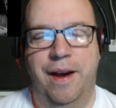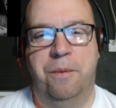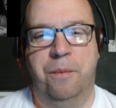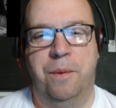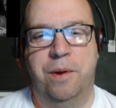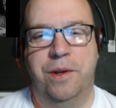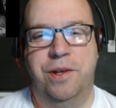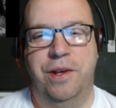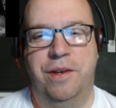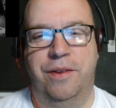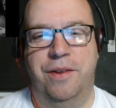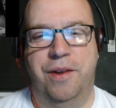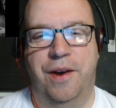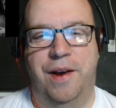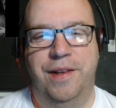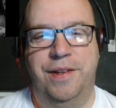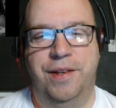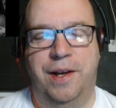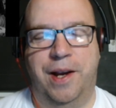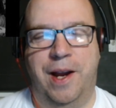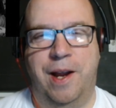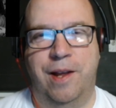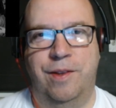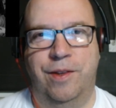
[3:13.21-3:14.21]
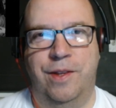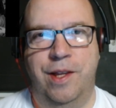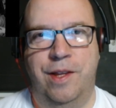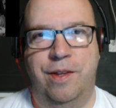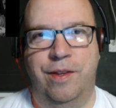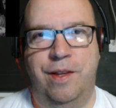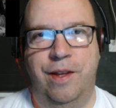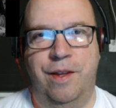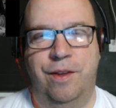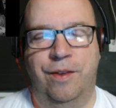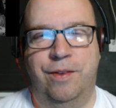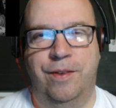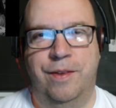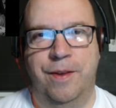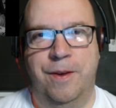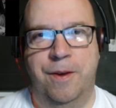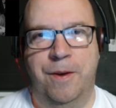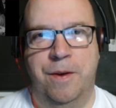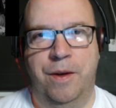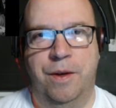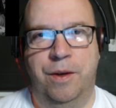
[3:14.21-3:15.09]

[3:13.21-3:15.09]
which is nice. I guess this is